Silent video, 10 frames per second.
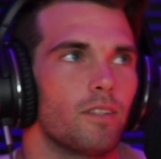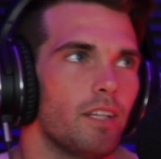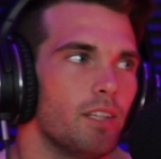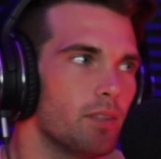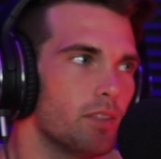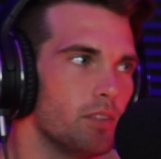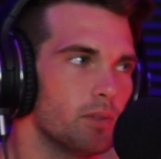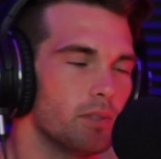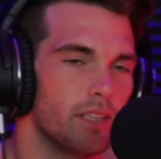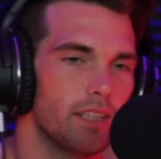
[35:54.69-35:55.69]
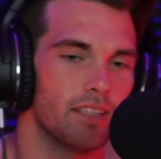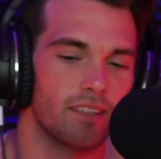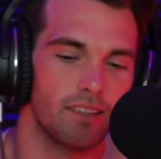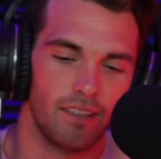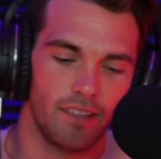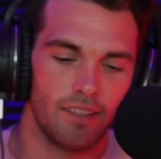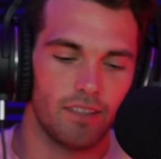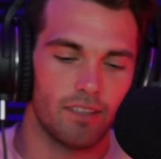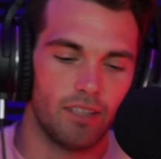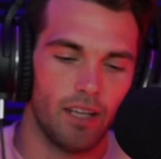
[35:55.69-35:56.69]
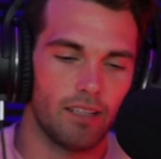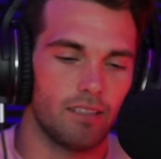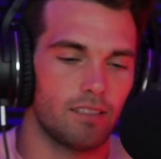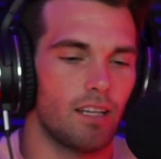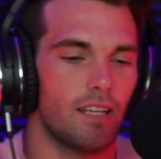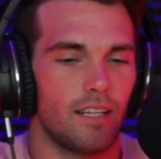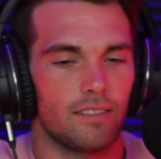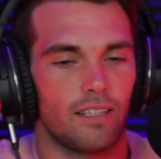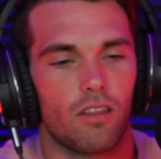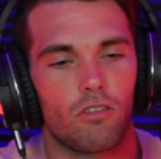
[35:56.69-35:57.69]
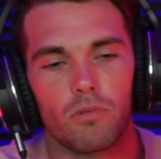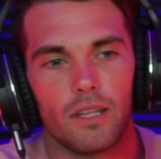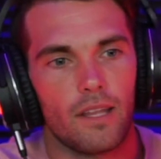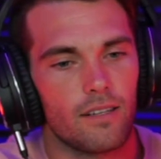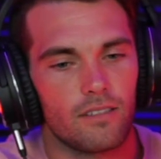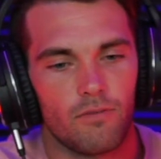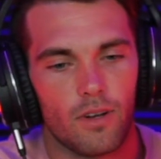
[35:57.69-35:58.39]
They know what they're doing. They're taking this guy that has like 3,000